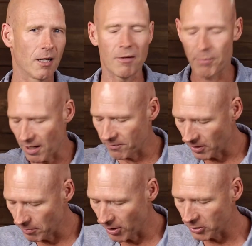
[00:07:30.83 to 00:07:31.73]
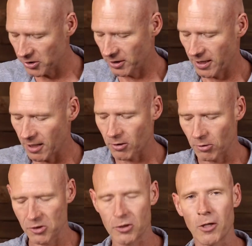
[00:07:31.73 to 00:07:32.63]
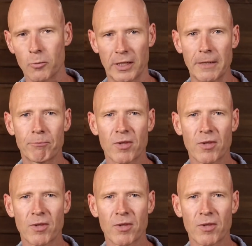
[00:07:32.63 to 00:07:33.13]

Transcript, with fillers: above emotion in our culture, don't we?